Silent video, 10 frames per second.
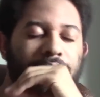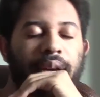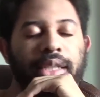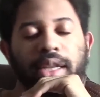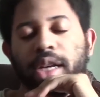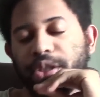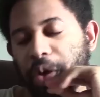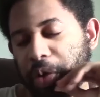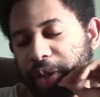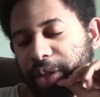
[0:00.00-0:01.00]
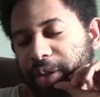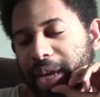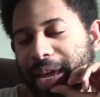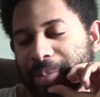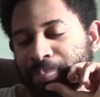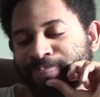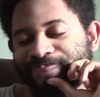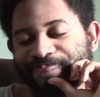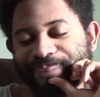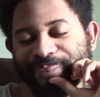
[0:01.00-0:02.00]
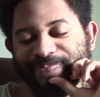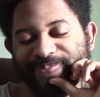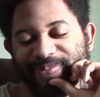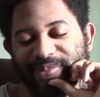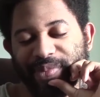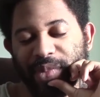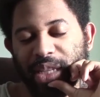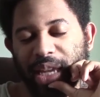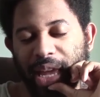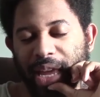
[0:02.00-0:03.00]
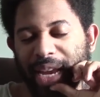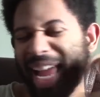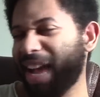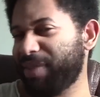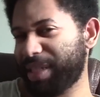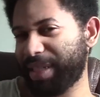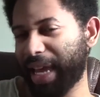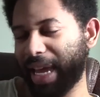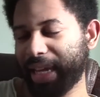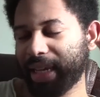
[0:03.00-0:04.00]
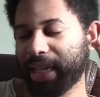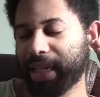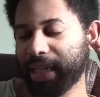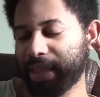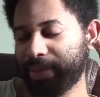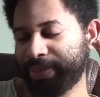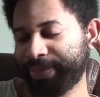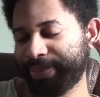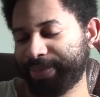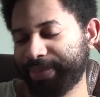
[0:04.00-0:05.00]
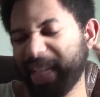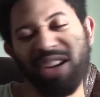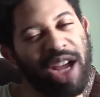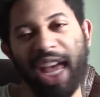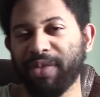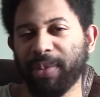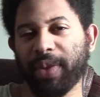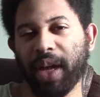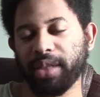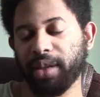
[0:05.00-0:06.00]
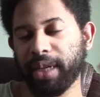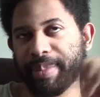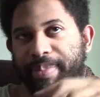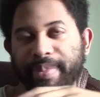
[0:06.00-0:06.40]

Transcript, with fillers: I saw Joker the other day, and I have to say, I don't know. I have some thoughts on it.